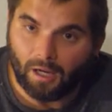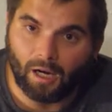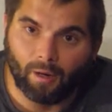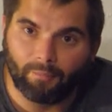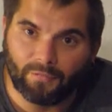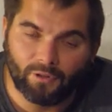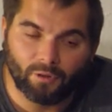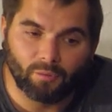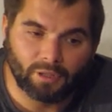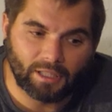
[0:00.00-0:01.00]
Um, you
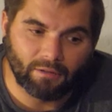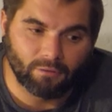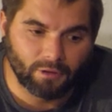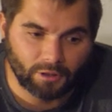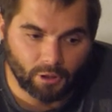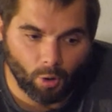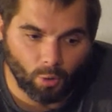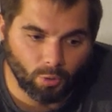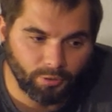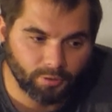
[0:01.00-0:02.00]
don't want to get really
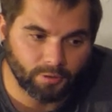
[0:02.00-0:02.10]
cold,